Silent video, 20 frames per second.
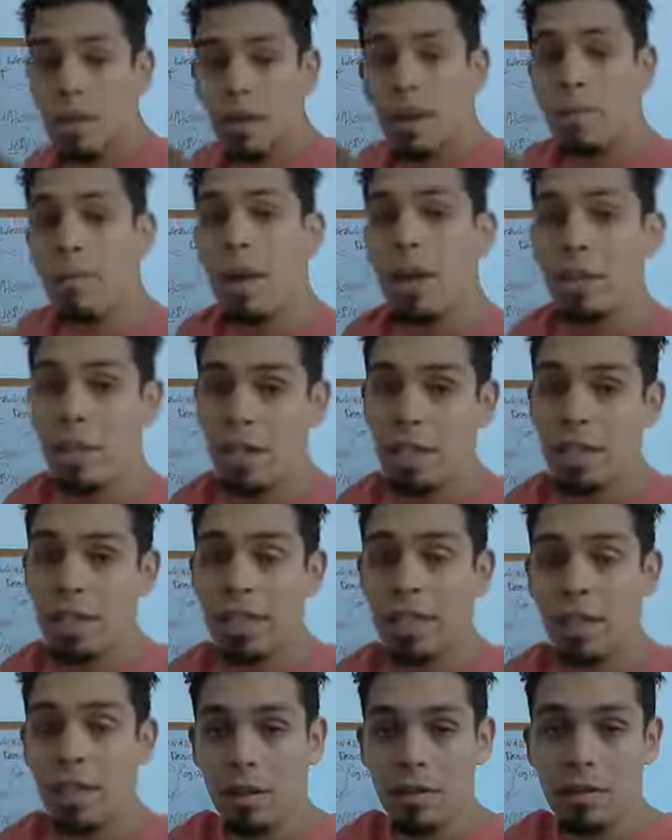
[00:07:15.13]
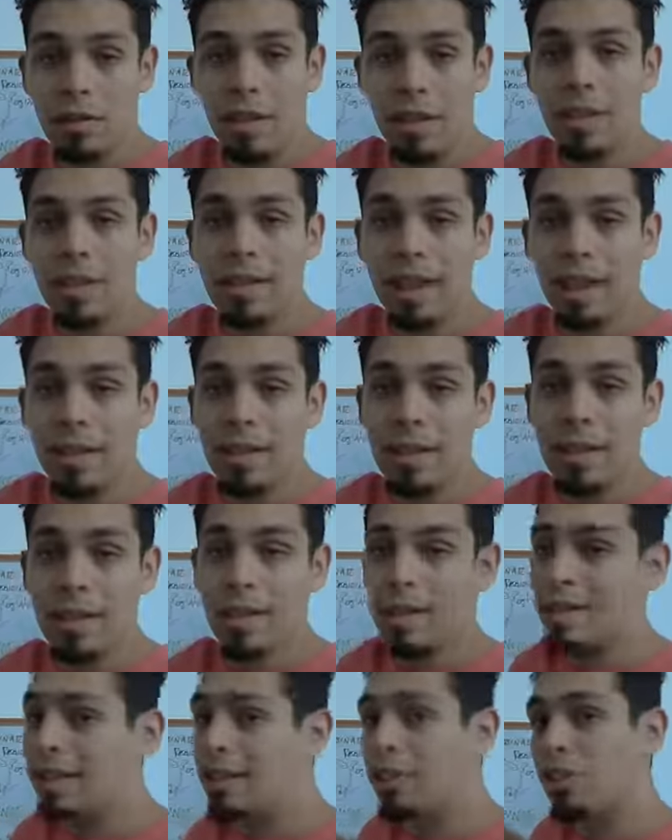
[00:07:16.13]
much in detail and things like
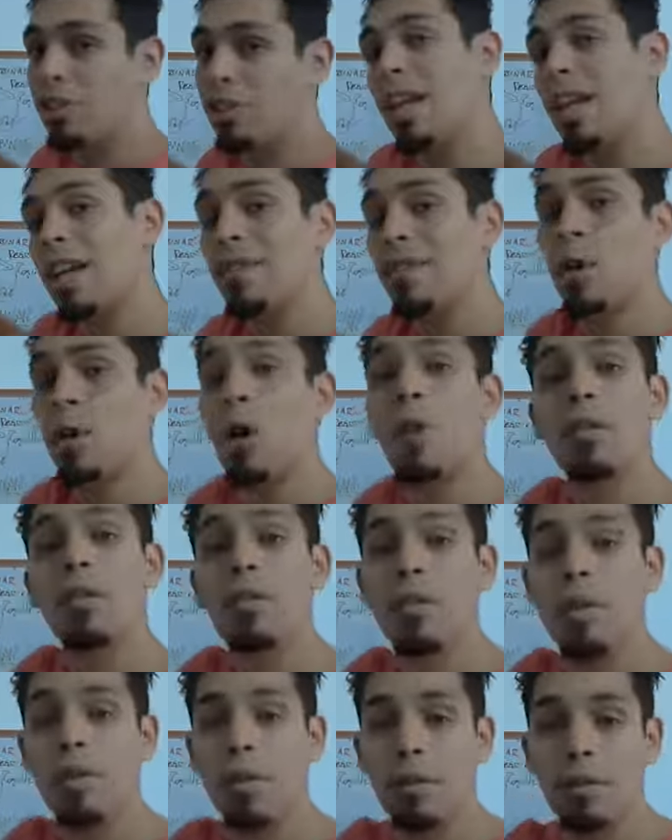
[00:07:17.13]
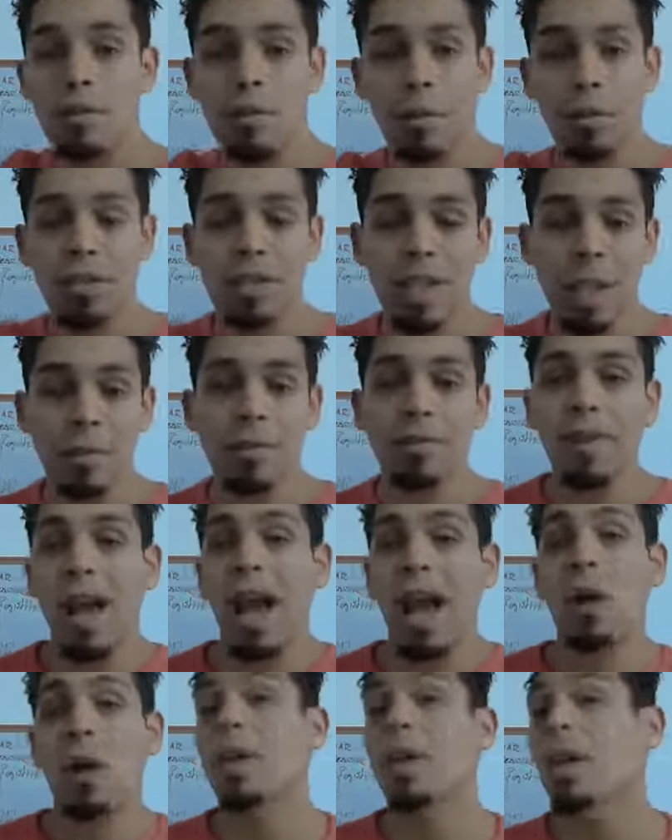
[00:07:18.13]
this. This is just kind of an overview of the 4 steps of
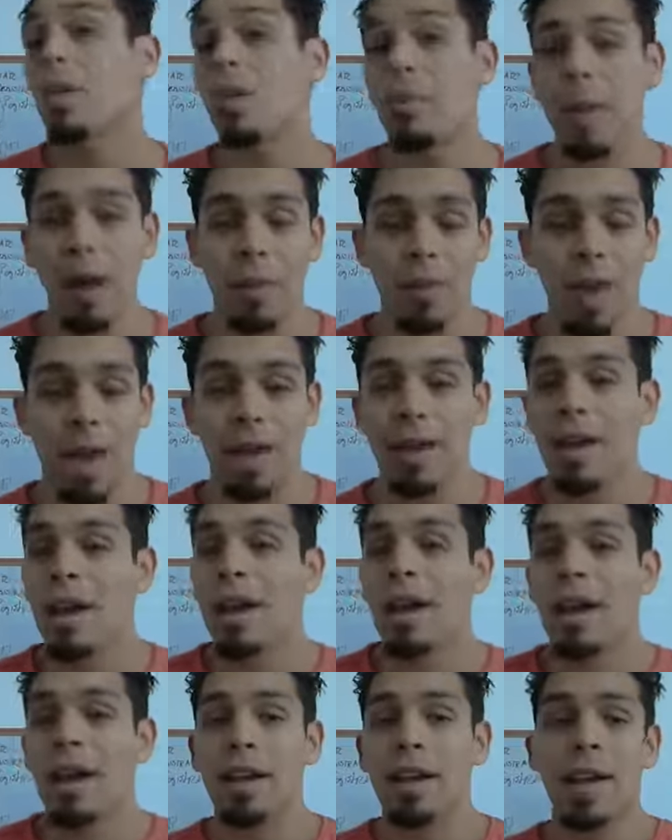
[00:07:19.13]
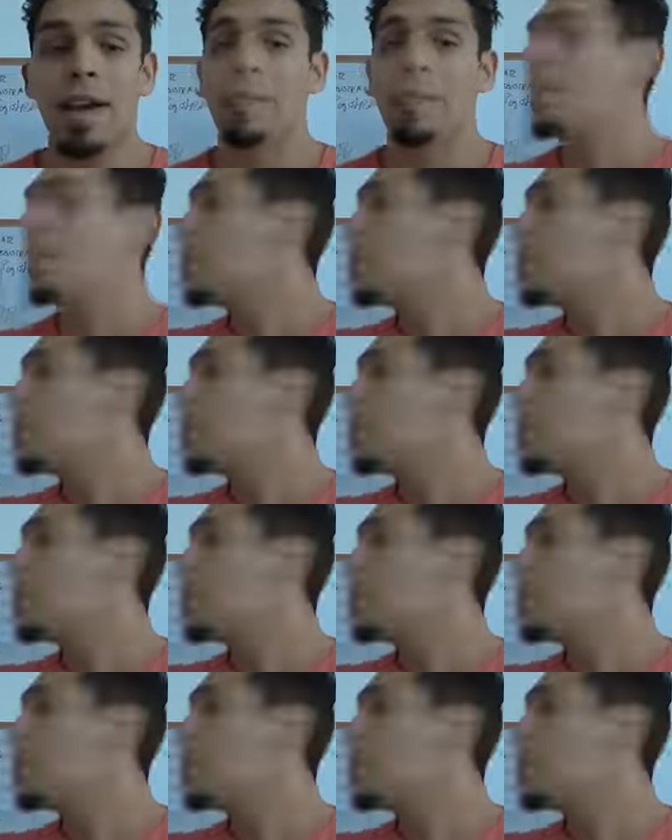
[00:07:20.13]
how we go about that. Again,